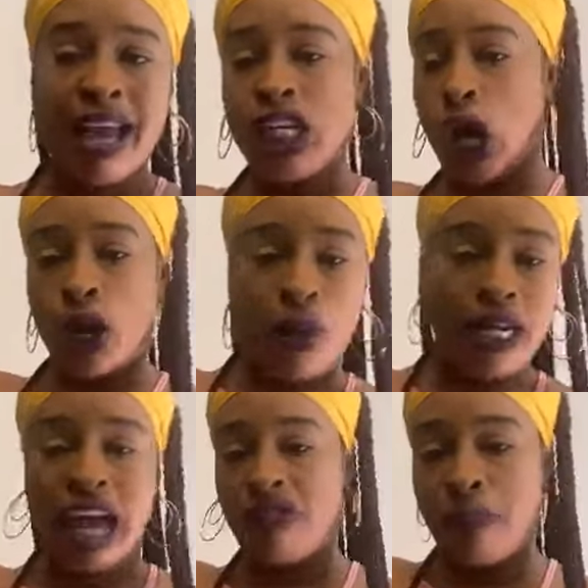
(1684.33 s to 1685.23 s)
My daughter
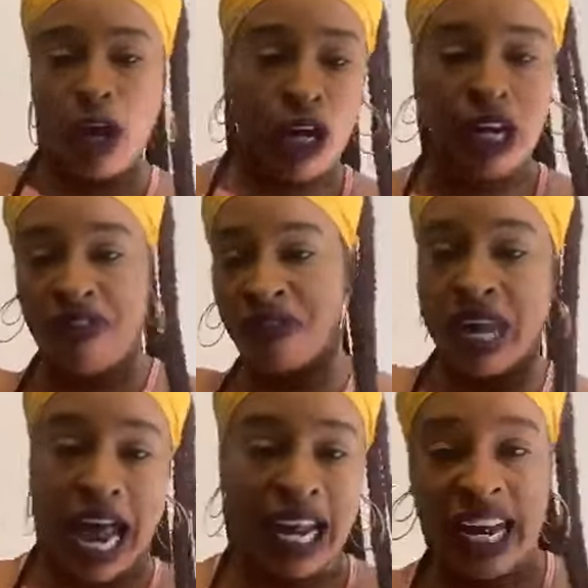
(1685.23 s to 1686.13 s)
will never be on a
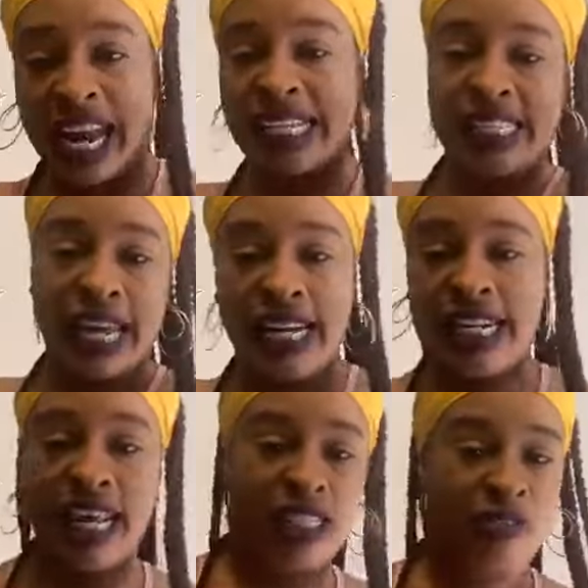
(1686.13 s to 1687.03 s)
different island and I
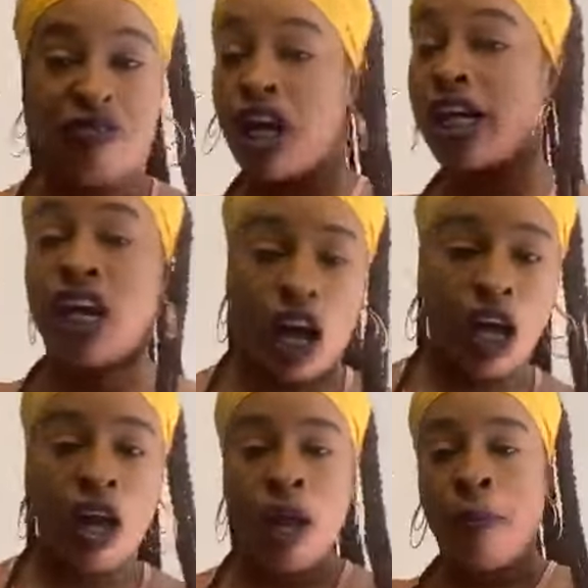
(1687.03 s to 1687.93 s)
sending things to fucking her.